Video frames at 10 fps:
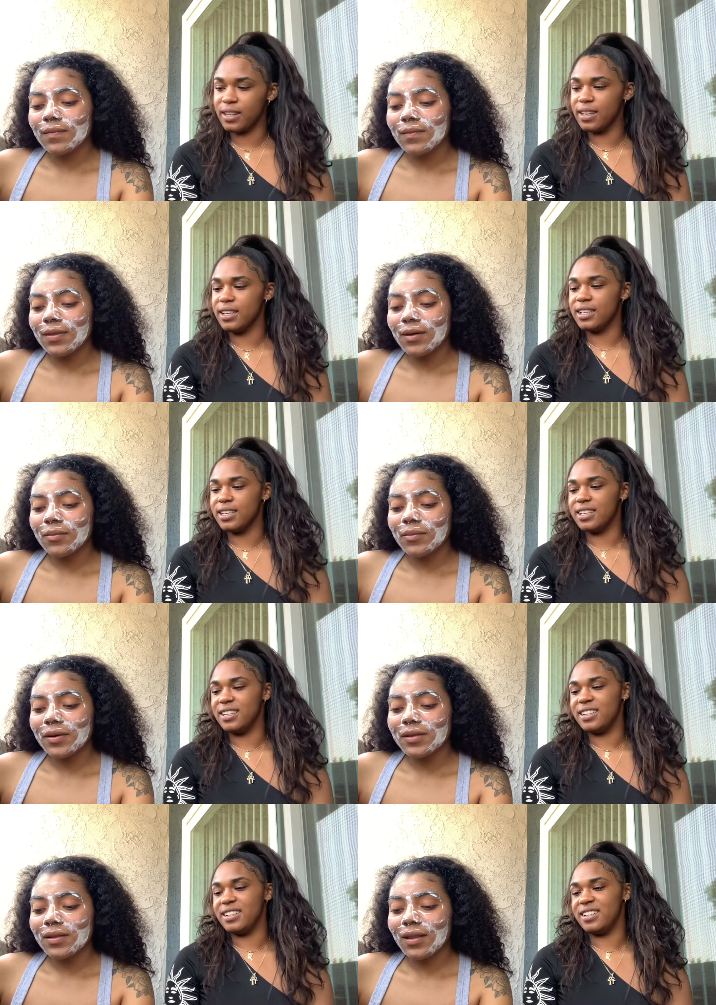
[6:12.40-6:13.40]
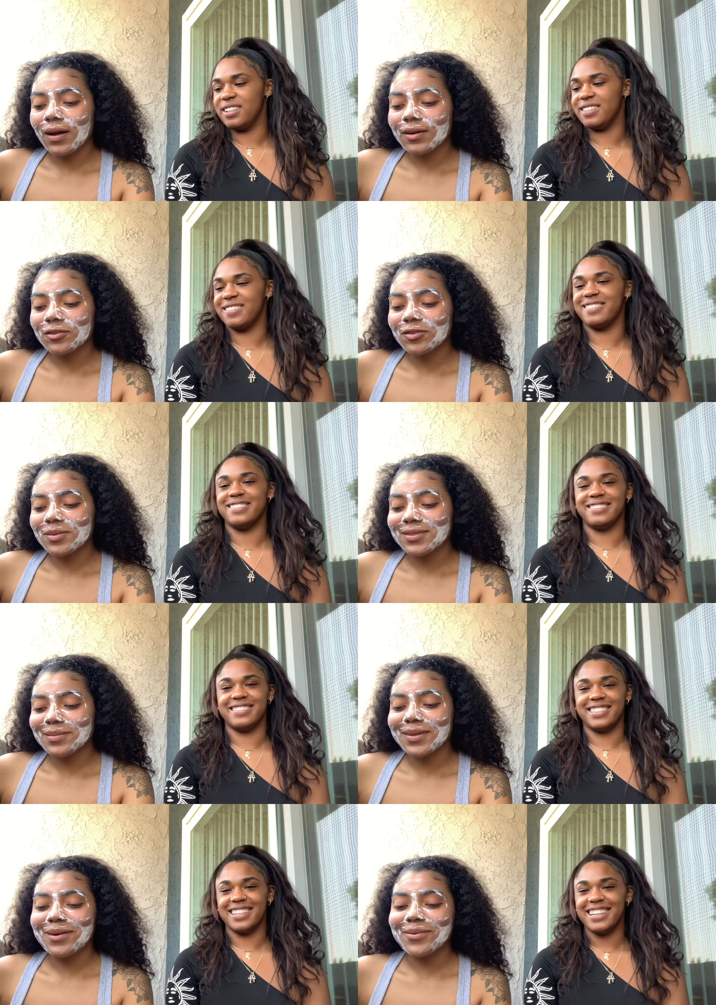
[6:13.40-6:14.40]
Speaker 1: then we're in the locker room or
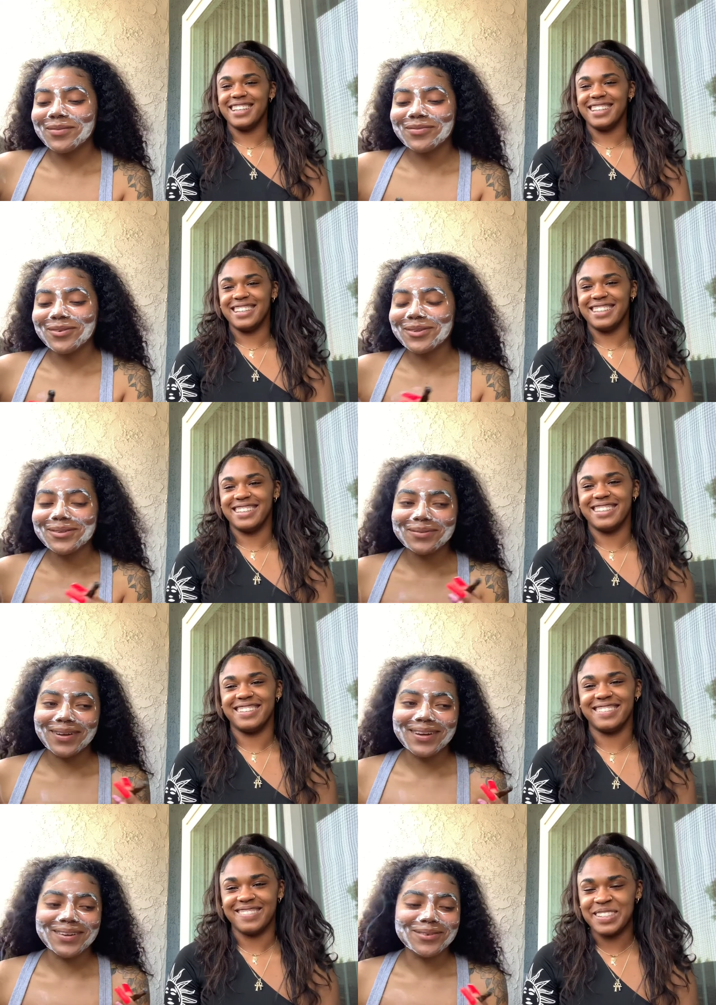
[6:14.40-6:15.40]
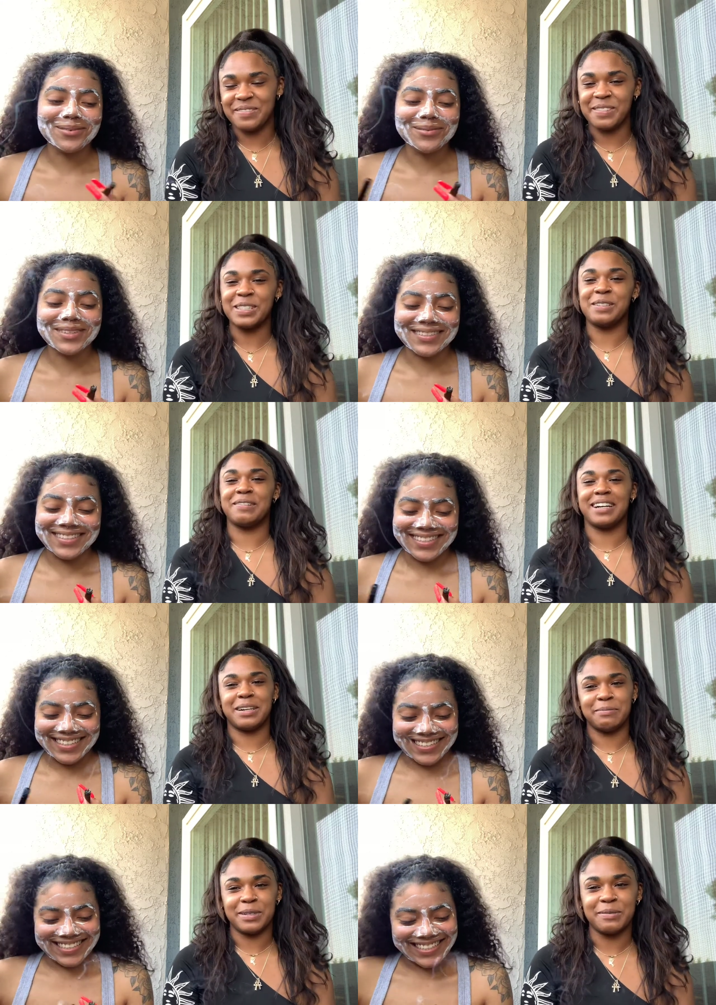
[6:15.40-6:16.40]
something, and we fooling around.
Speaker 2: We fooling around,
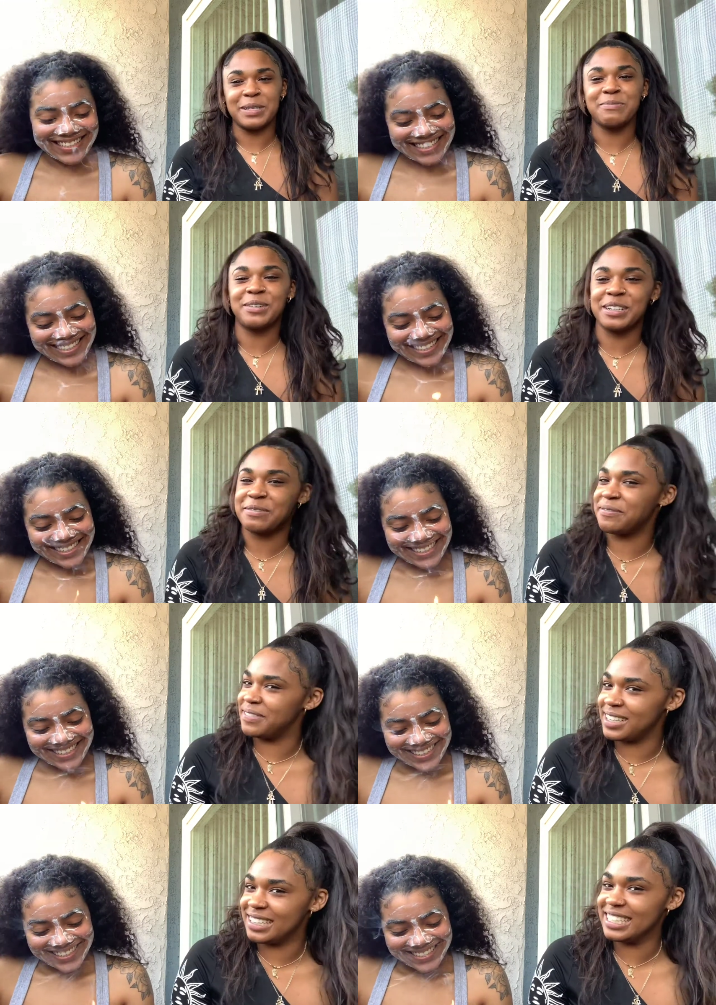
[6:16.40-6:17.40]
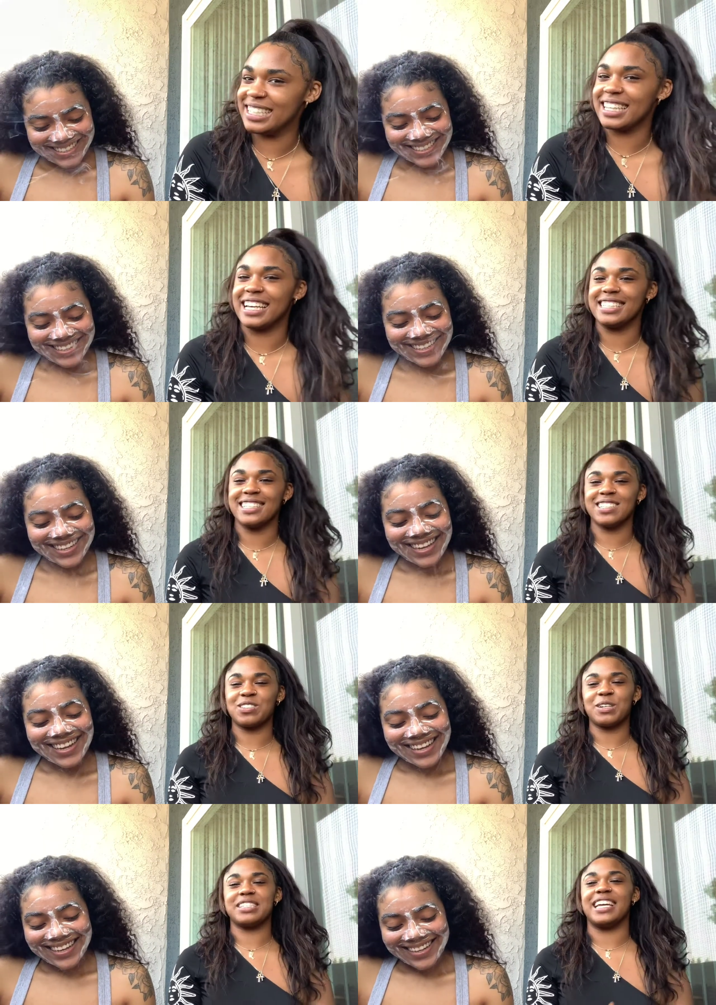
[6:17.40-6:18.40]
niggas. But we more flirting. Like this is
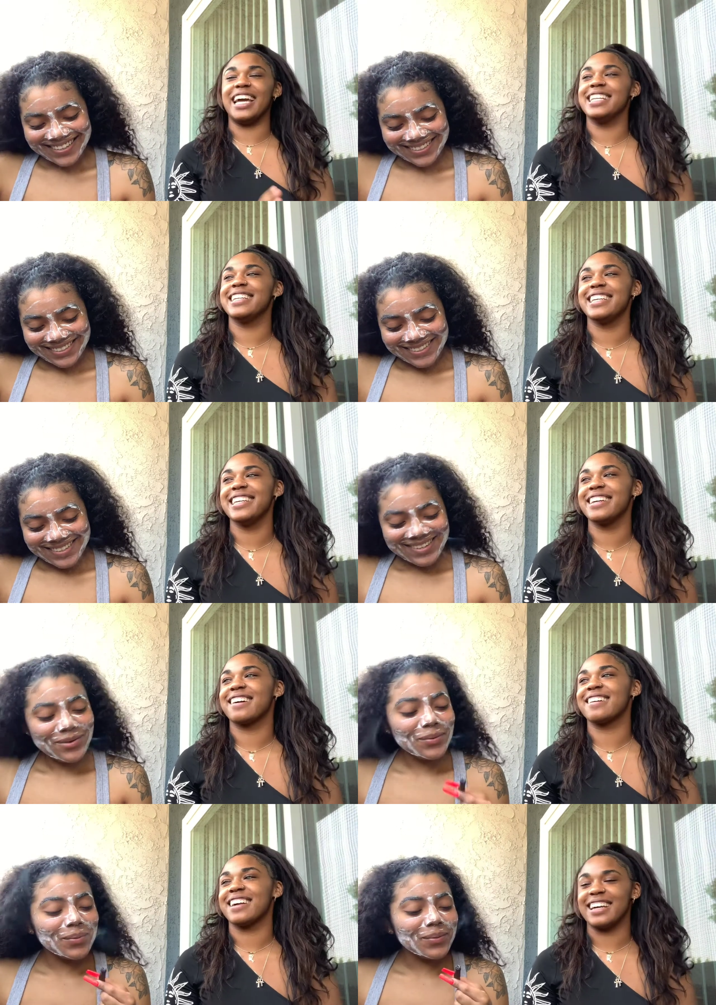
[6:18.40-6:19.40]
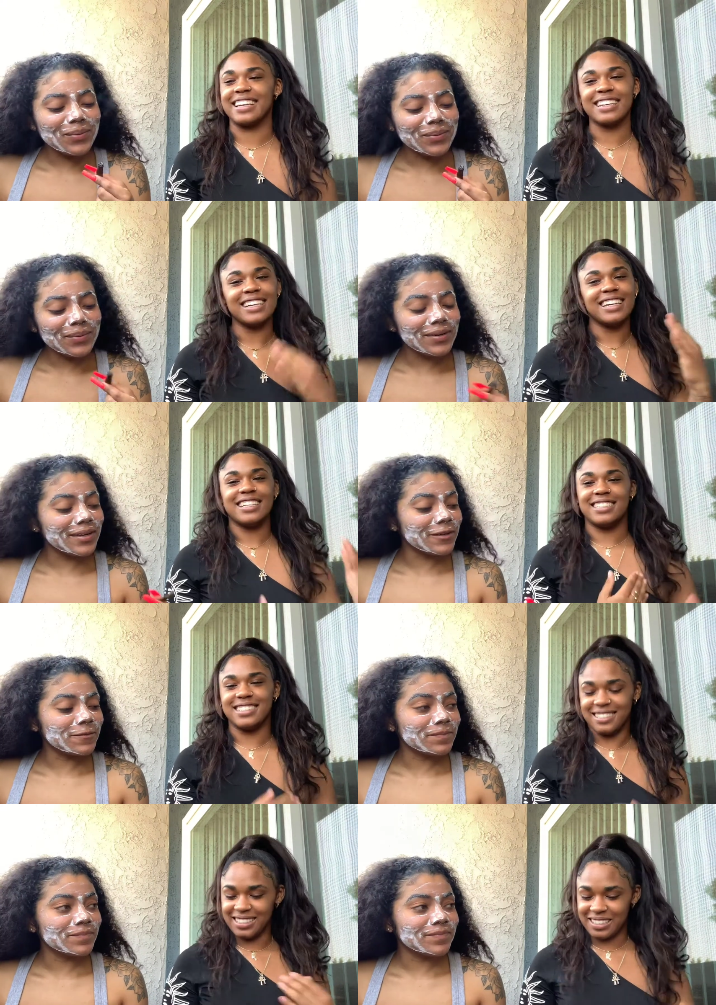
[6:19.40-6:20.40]
towards the end of the year. Like yeah.
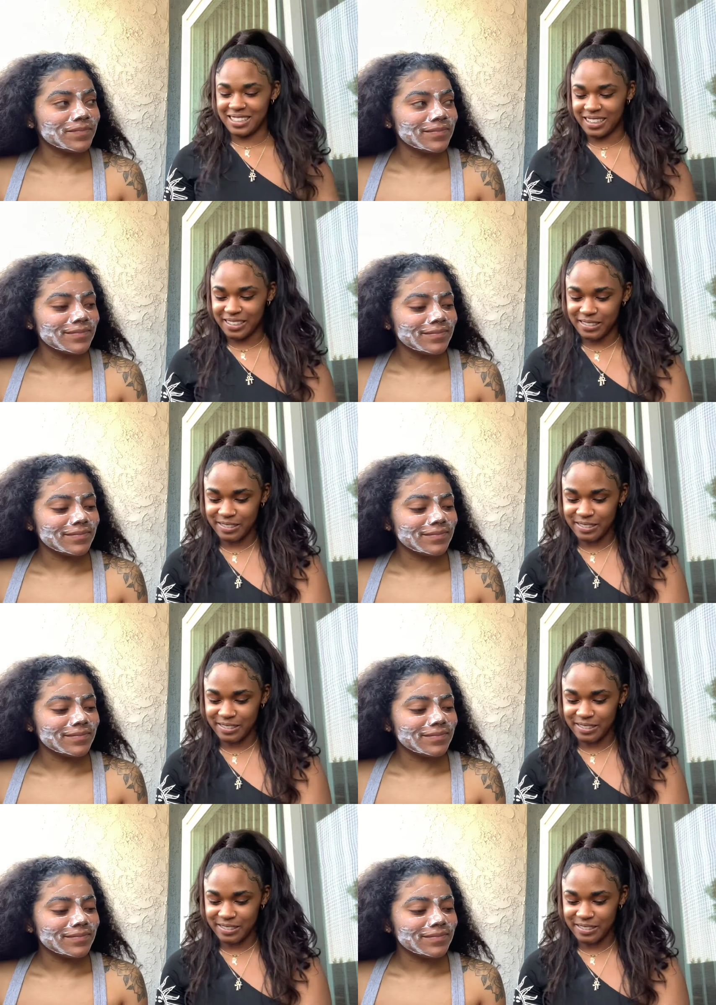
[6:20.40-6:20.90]
you know,